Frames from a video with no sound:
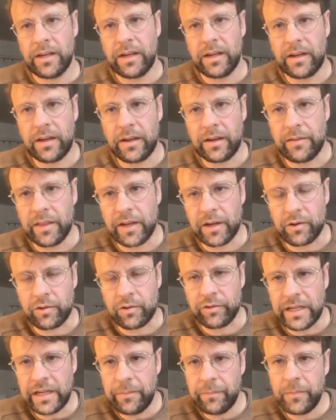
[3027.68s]
uh, the
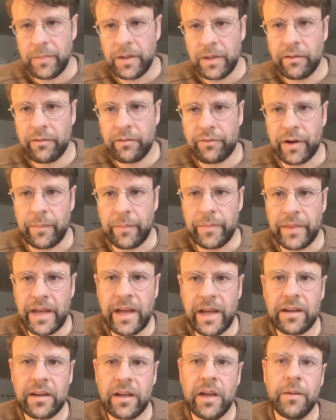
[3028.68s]
cream from
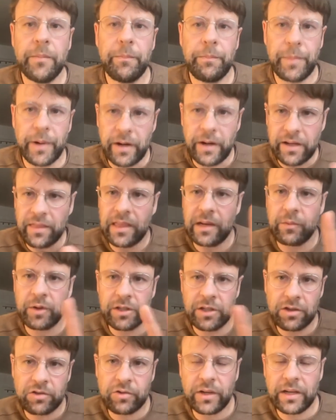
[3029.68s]
that but there
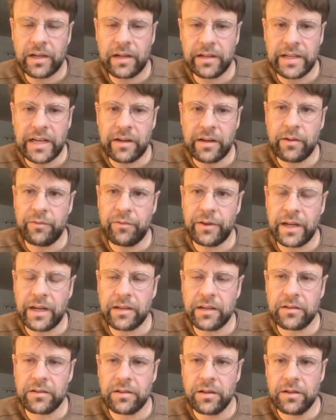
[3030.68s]
was a trickle down
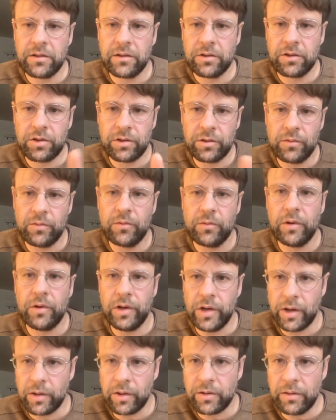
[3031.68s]
effect to
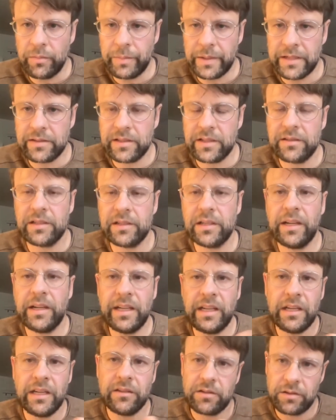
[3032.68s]
local business
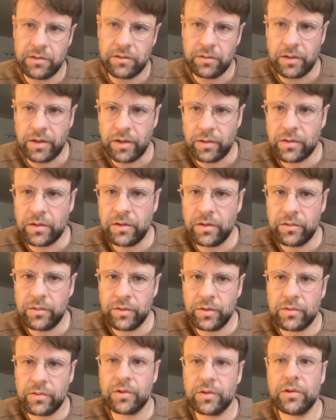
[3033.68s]
elites, to local
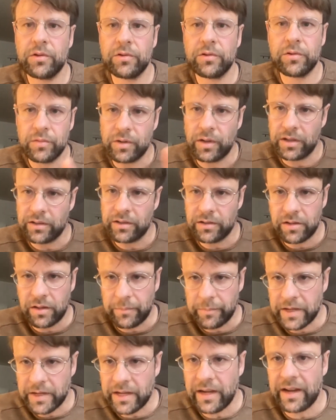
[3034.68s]
Uyghurs who got
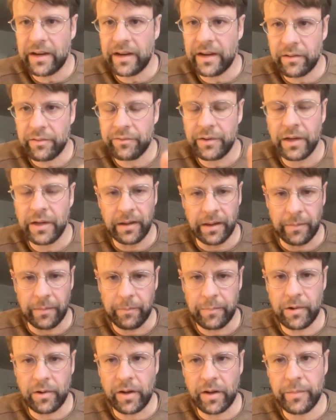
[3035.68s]
some kind of
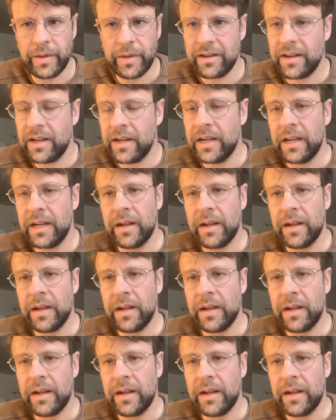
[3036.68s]
employment,